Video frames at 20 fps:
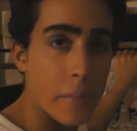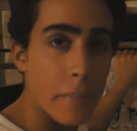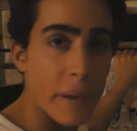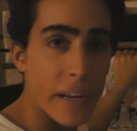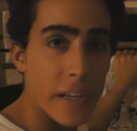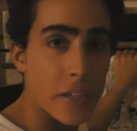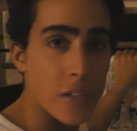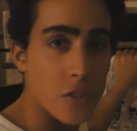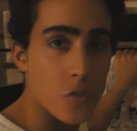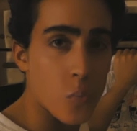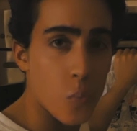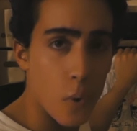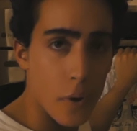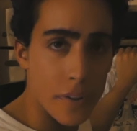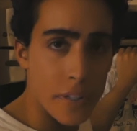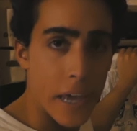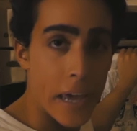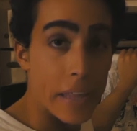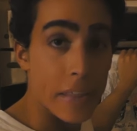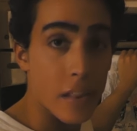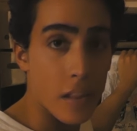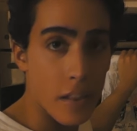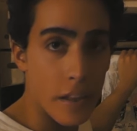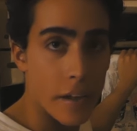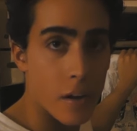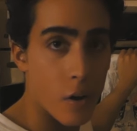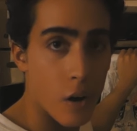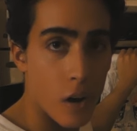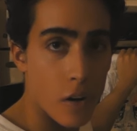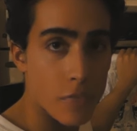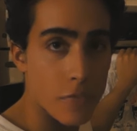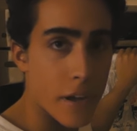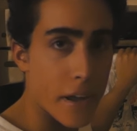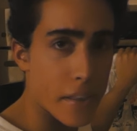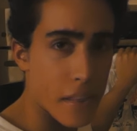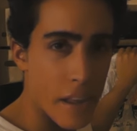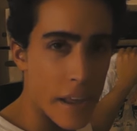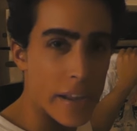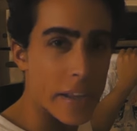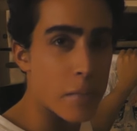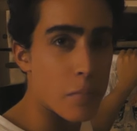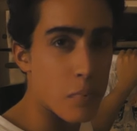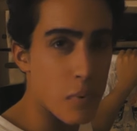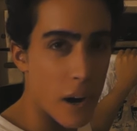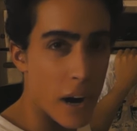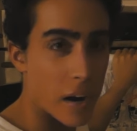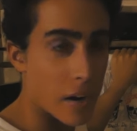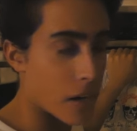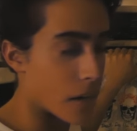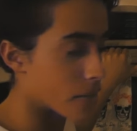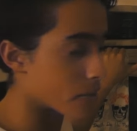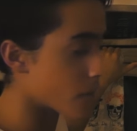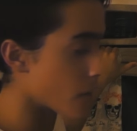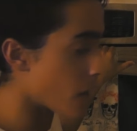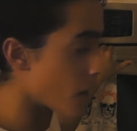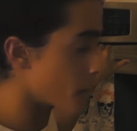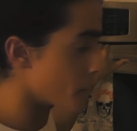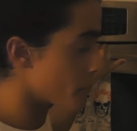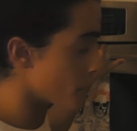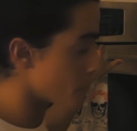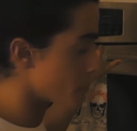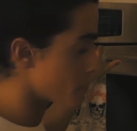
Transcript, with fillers: minutes we'll take the lid off and let it brown on top.